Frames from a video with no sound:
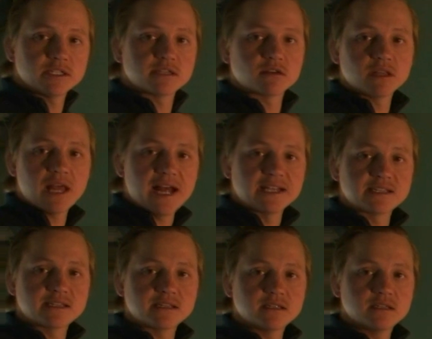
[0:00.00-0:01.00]
or
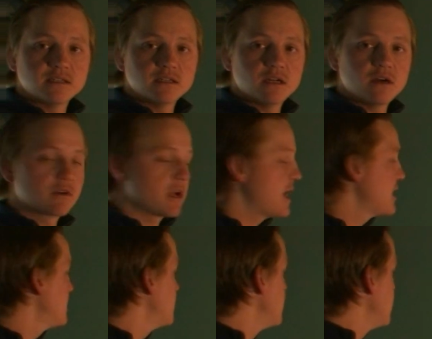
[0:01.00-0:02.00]
less,
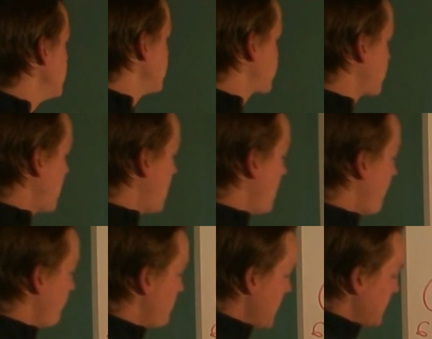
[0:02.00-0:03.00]
okay?
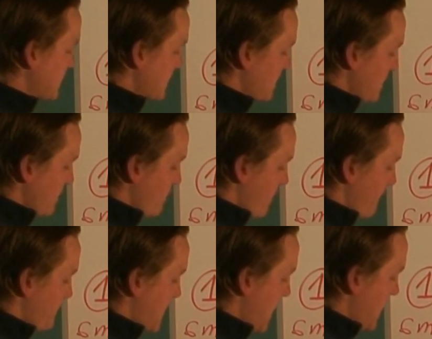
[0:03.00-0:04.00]
So basically you want
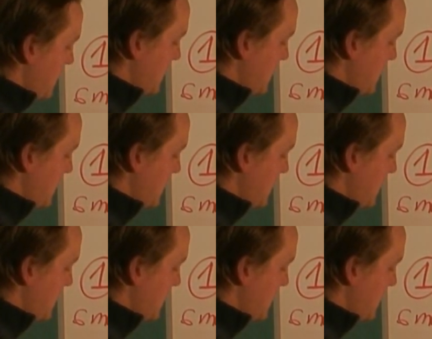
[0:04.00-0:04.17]
to buy